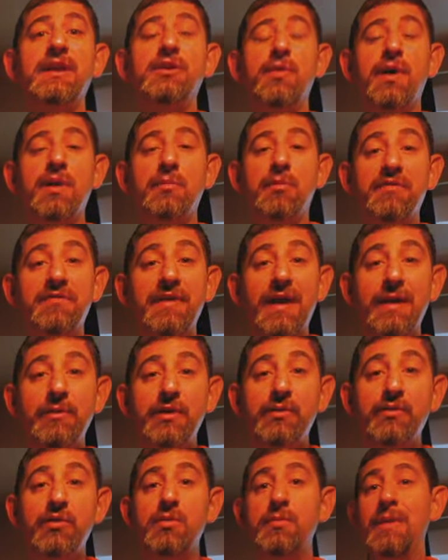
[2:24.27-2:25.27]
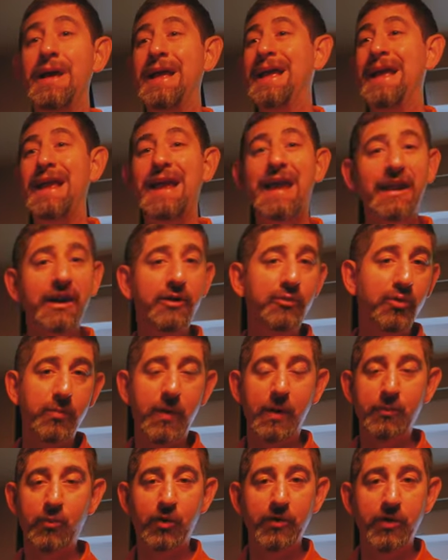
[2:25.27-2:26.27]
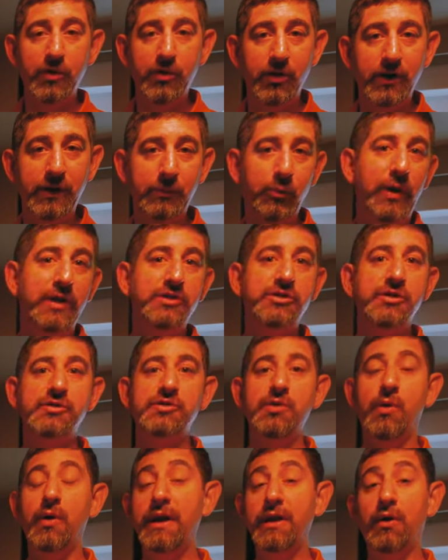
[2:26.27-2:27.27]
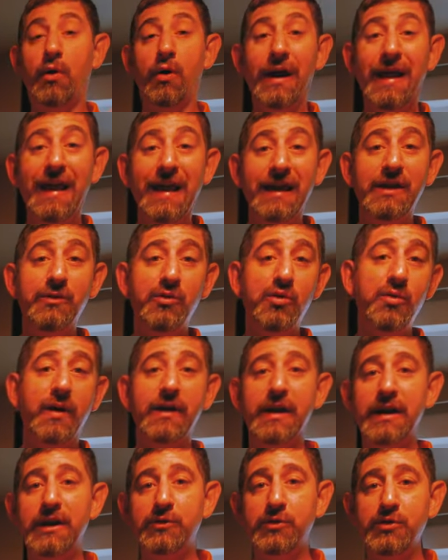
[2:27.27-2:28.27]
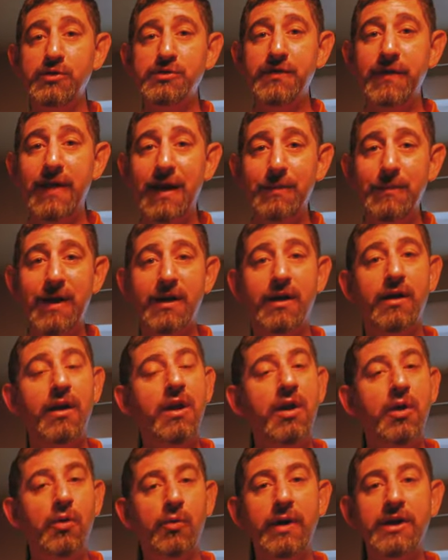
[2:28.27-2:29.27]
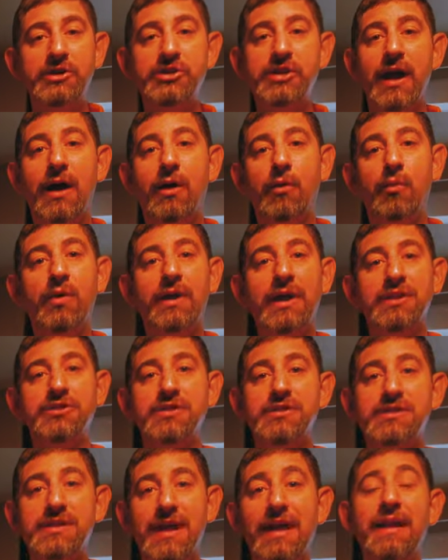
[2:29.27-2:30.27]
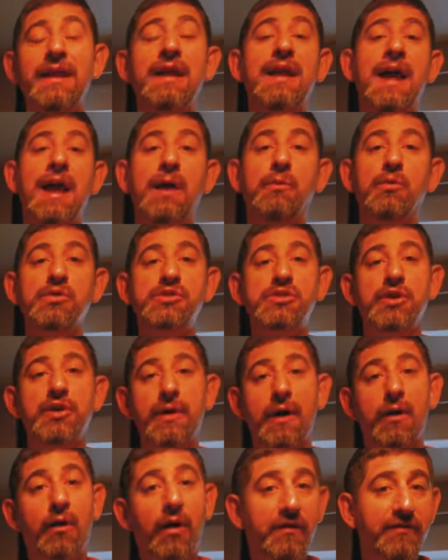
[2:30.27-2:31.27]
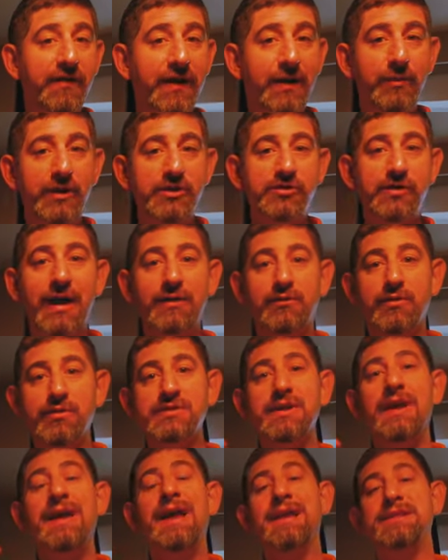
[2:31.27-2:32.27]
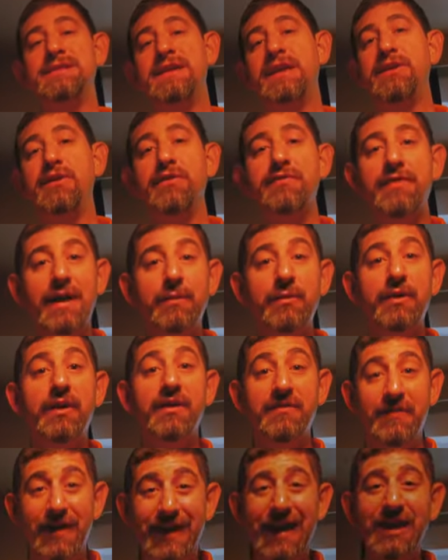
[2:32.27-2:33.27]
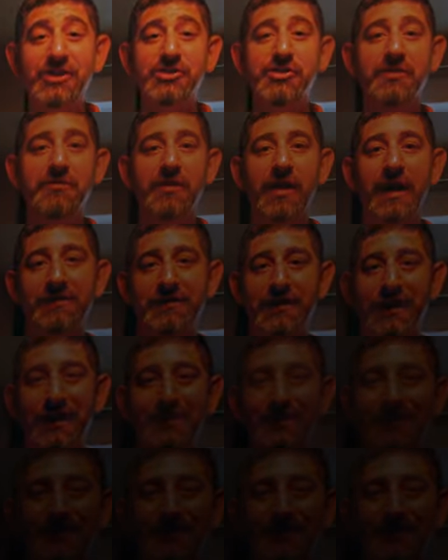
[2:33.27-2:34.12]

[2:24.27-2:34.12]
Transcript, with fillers: incredible family room, any room on board the Norwegian Joy, or any room on any cruise for that matter, reach out, we'll get you set, and we'll show you how our family travels and take your family on a vacation of a lifetime.